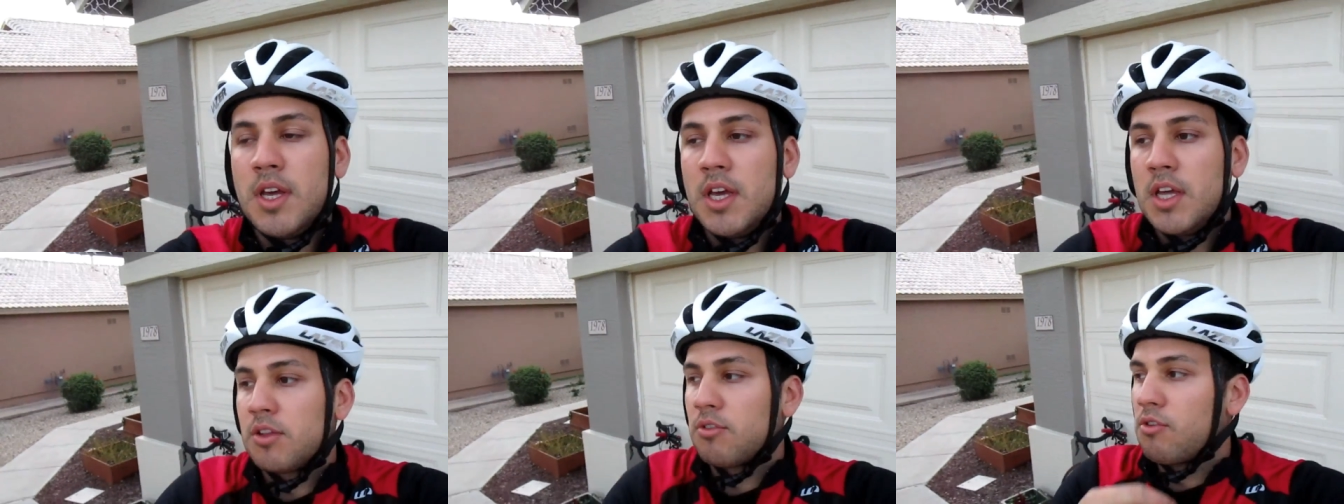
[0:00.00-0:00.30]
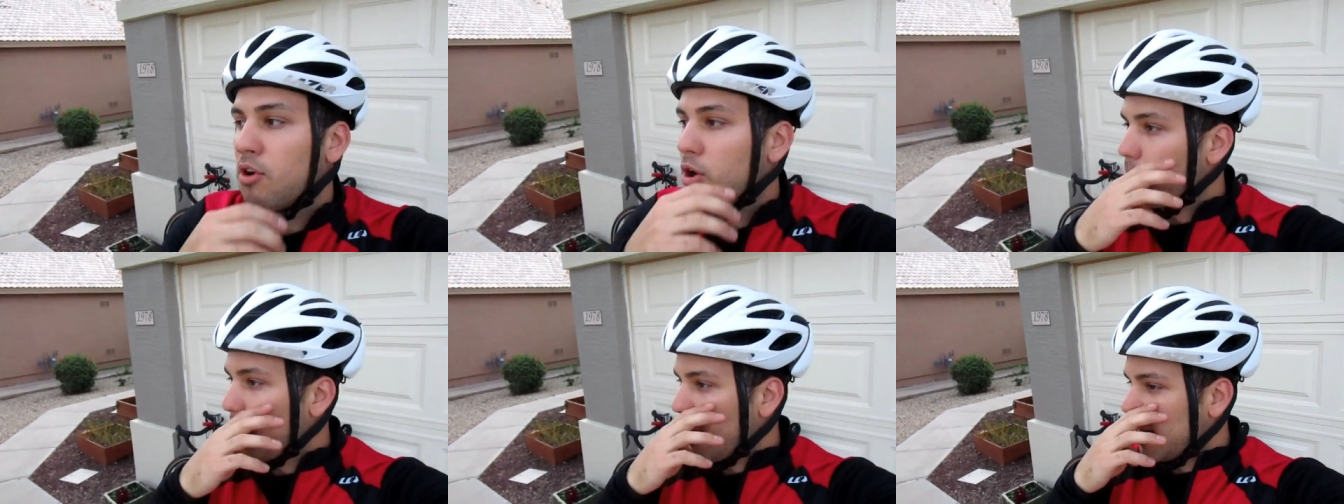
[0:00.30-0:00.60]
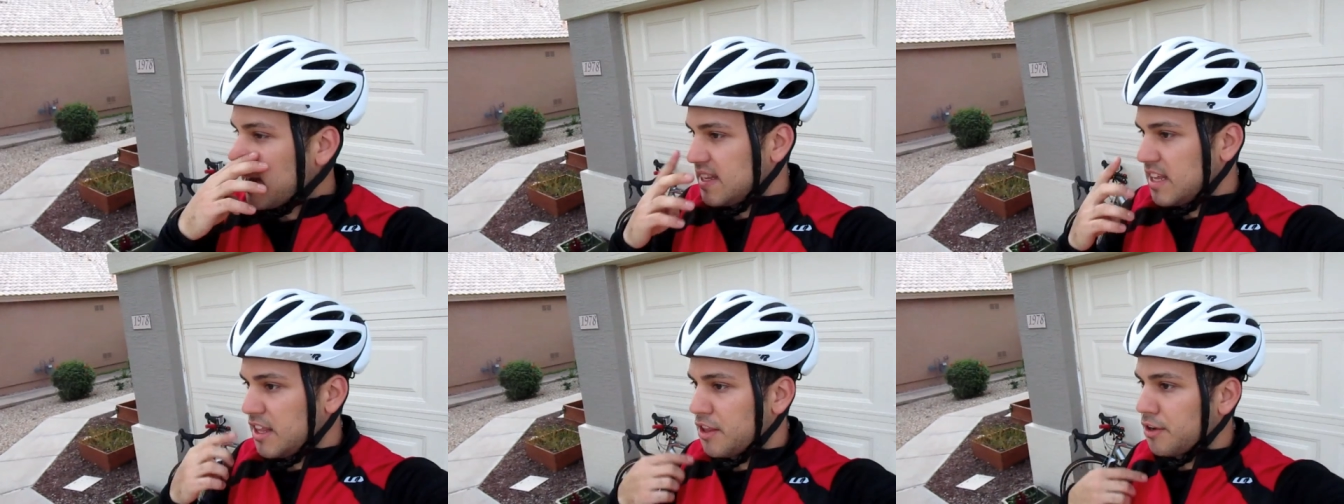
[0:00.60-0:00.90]
the road bike
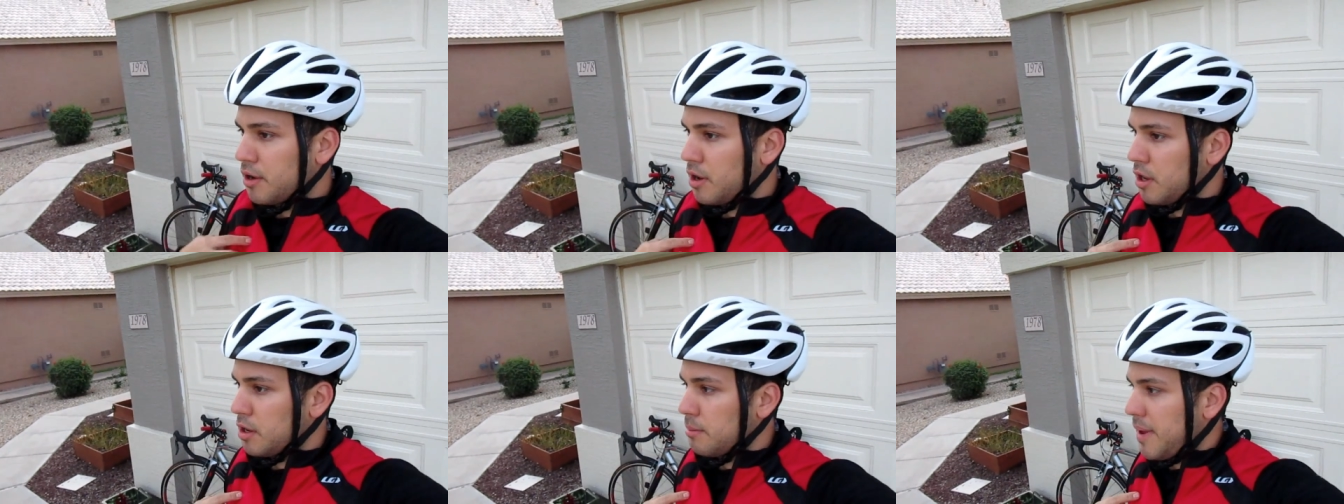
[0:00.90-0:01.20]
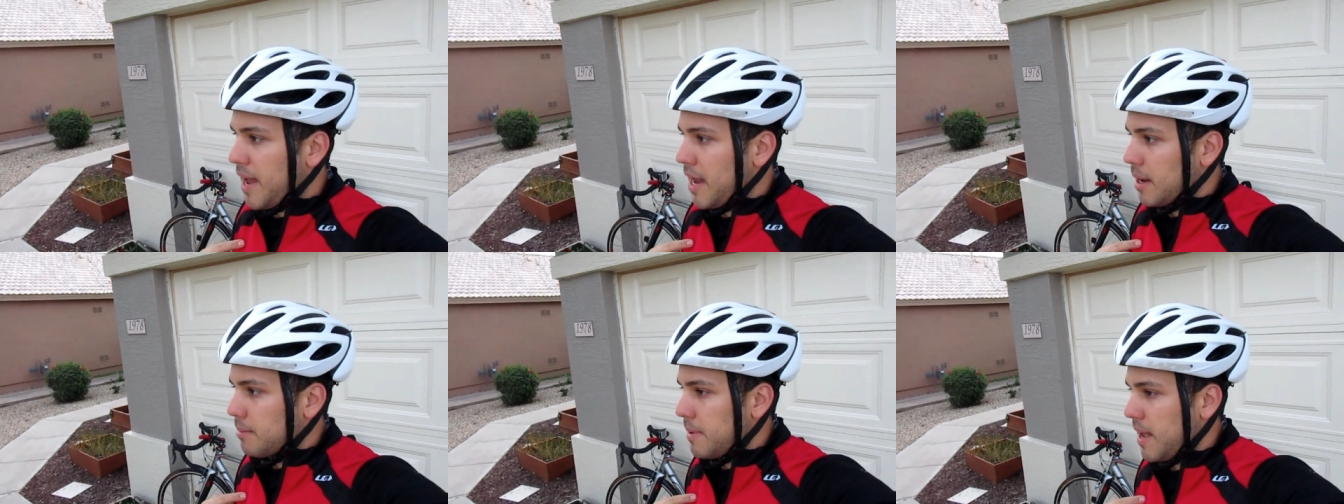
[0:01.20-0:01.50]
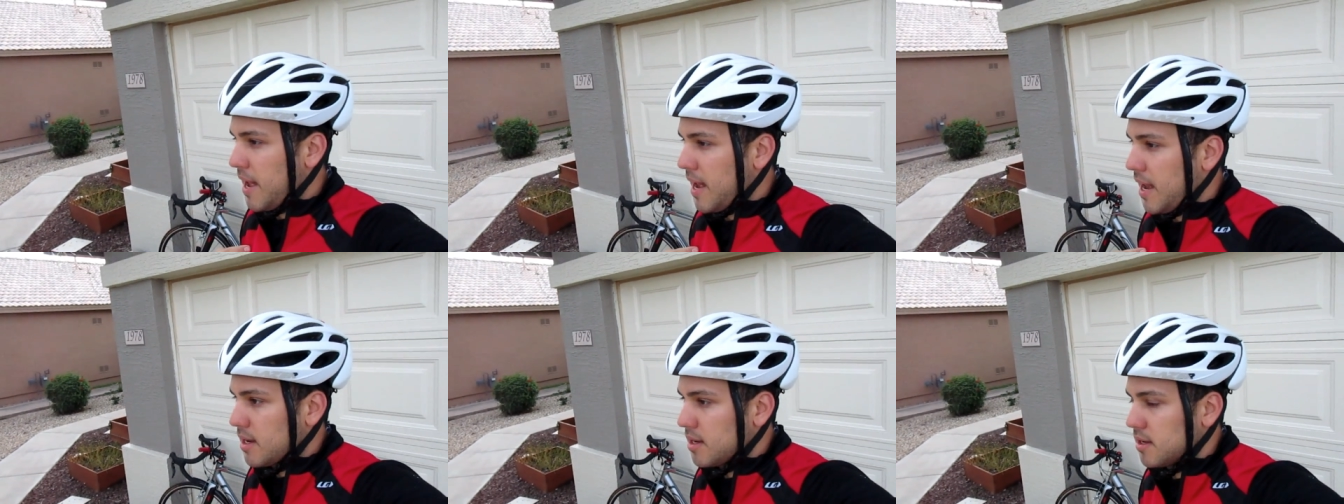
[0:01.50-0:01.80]
and then throw on a
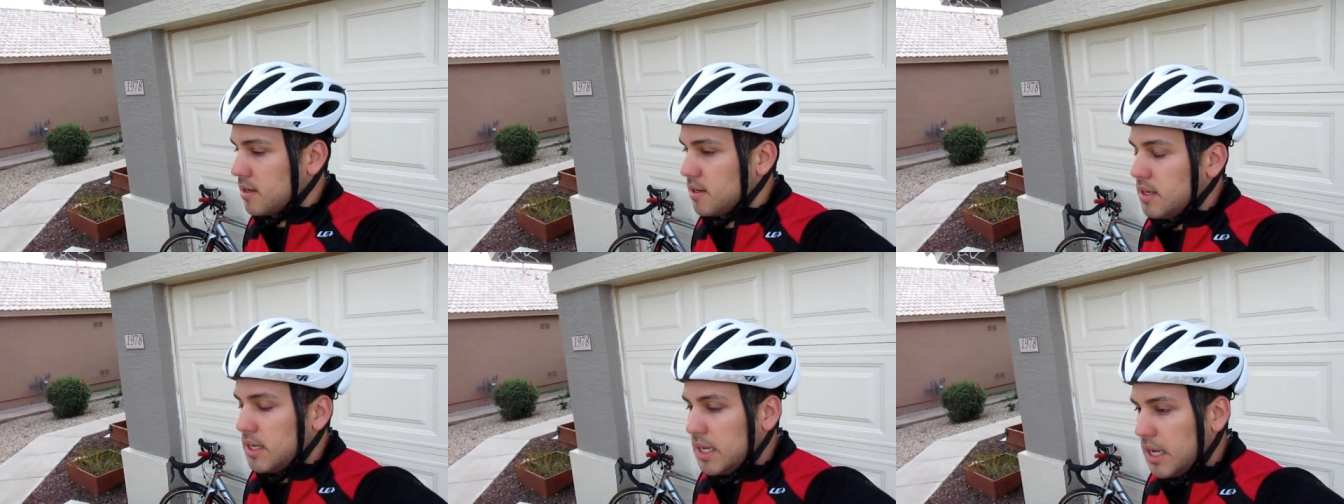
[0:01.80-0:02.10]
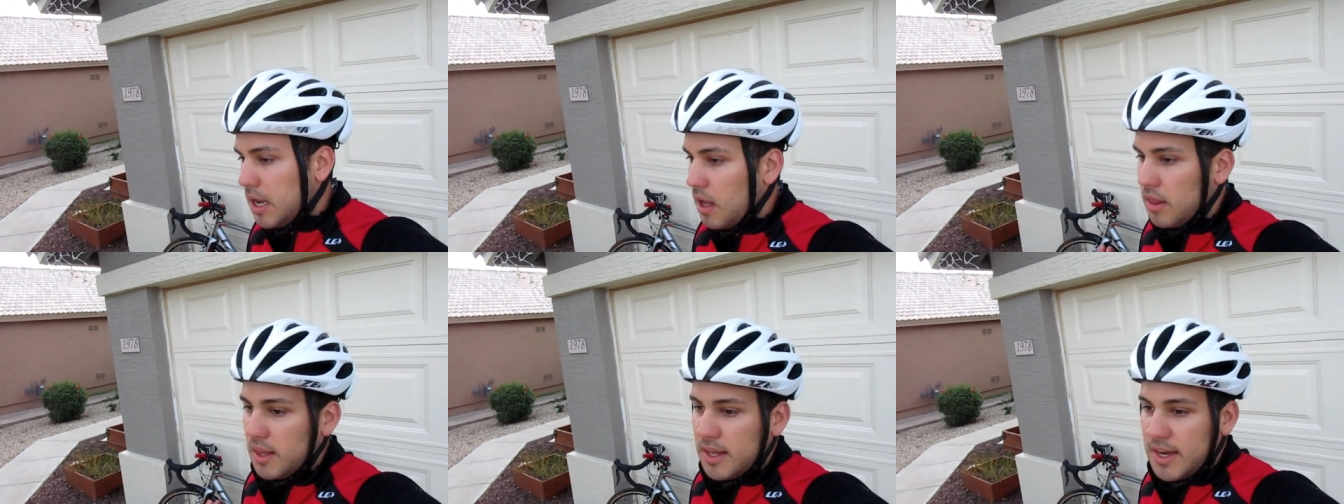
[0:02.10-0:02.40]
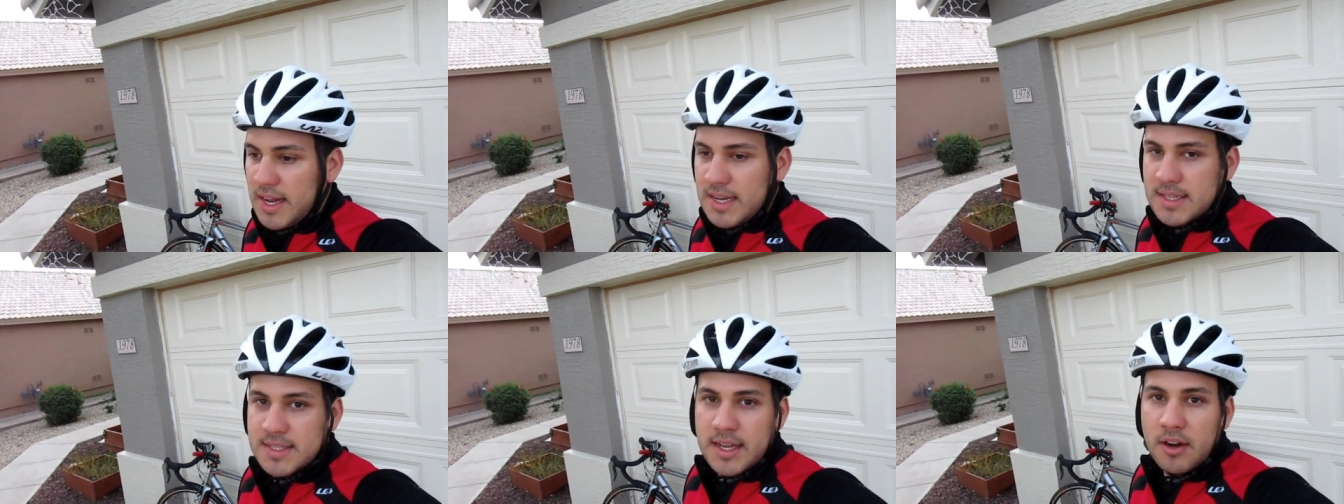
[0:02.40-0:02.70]
backpack on the
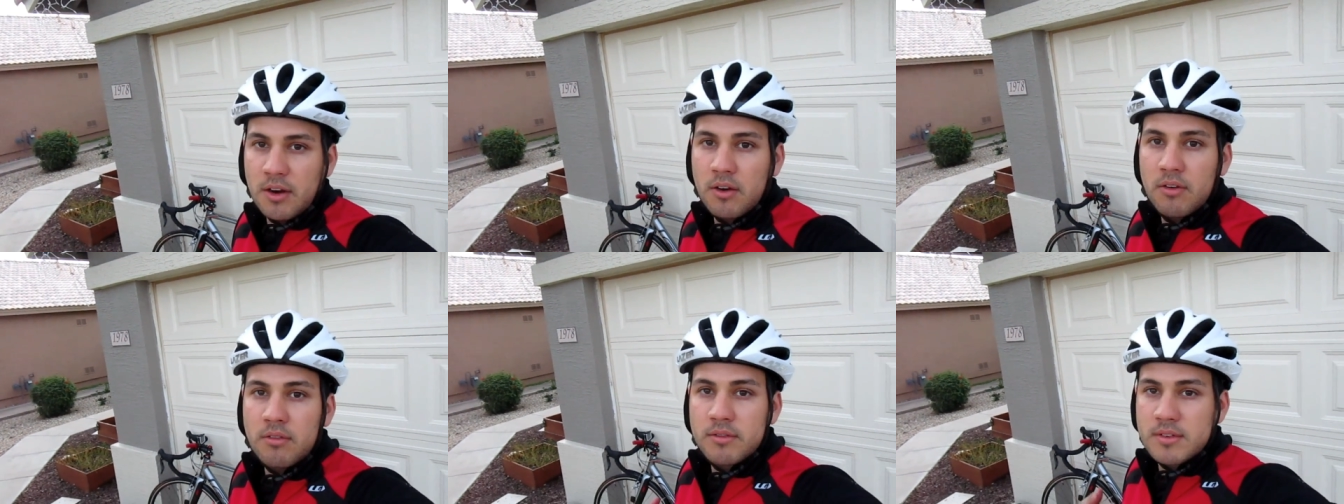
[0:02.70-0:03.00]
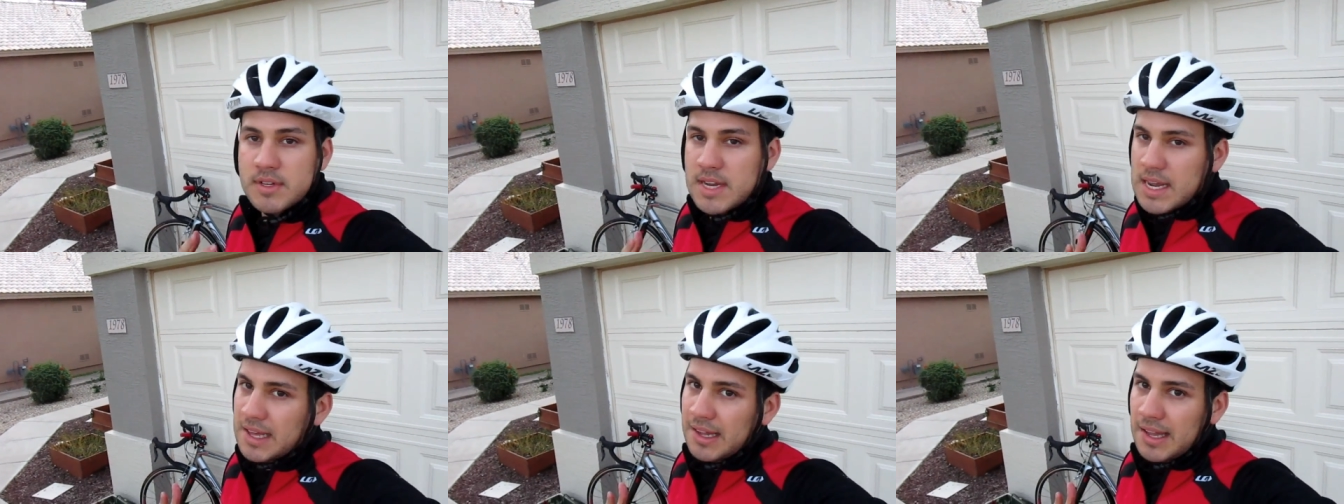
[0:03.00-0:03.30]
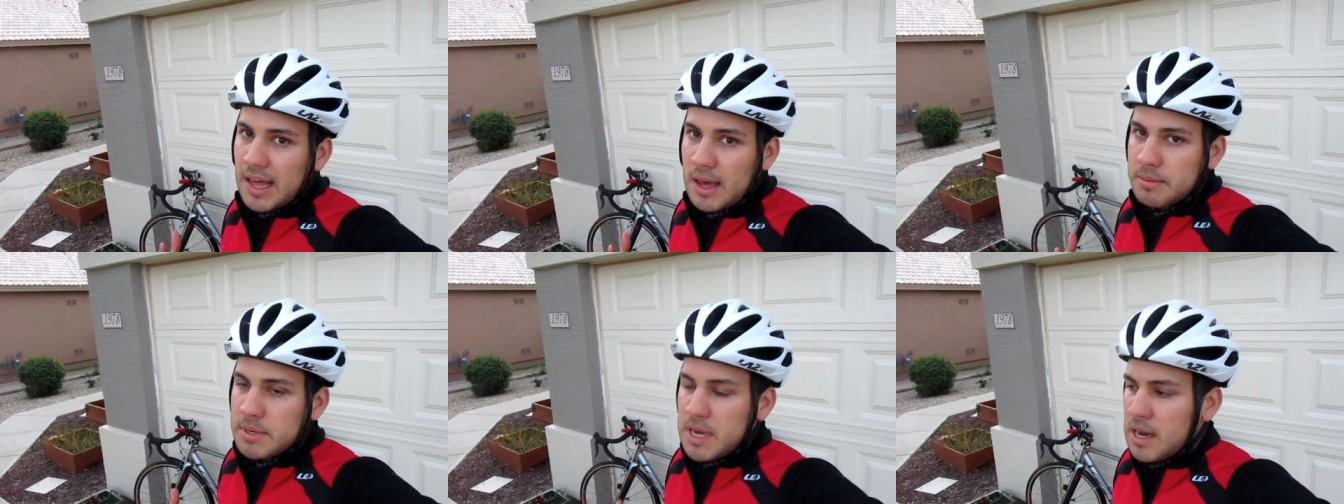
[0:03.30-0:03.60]
days I don't take a
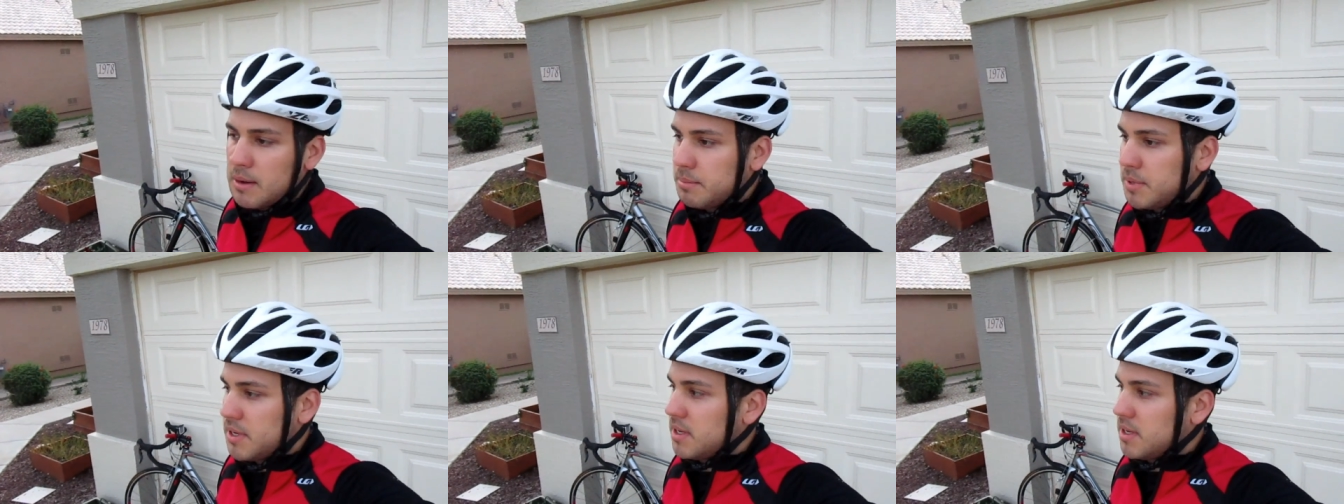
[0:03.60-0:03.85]
laptop.